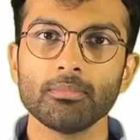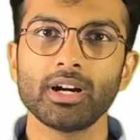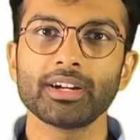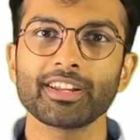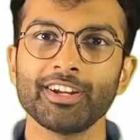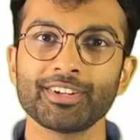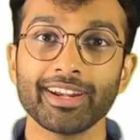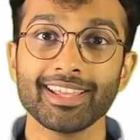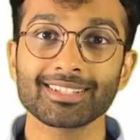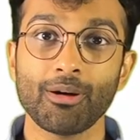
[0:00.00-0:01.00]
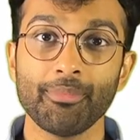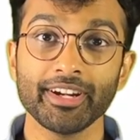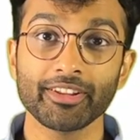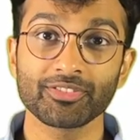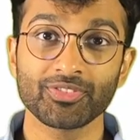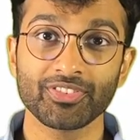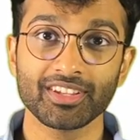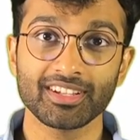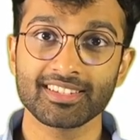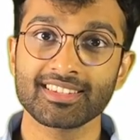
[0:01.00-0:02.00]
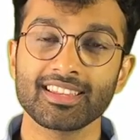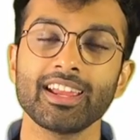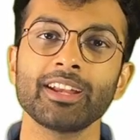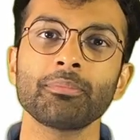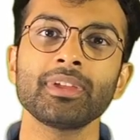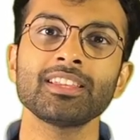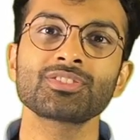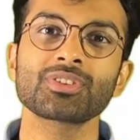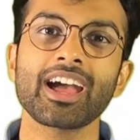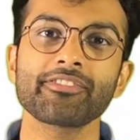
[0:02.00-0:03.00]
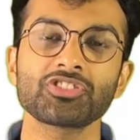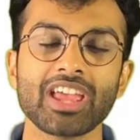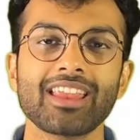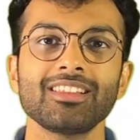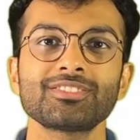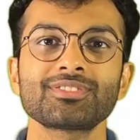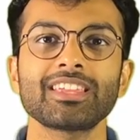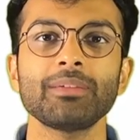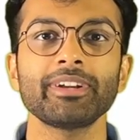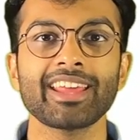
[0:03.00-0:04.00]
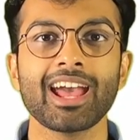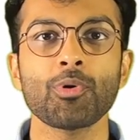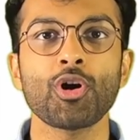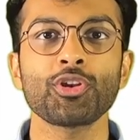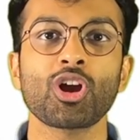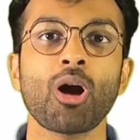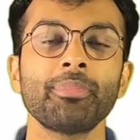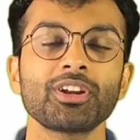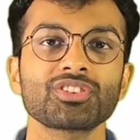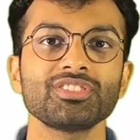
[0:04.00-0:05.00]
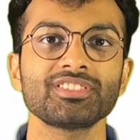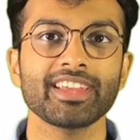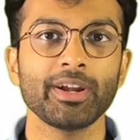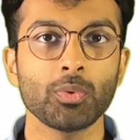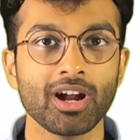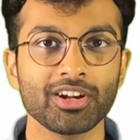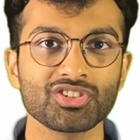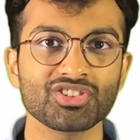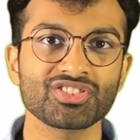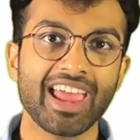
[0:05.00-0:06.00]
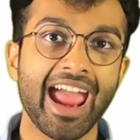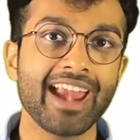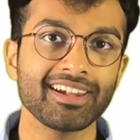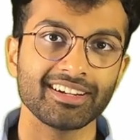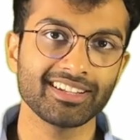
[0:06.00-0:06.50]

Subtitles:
But in today's competitive spheres, it means to have channels to keep a tab on your competition's advantages and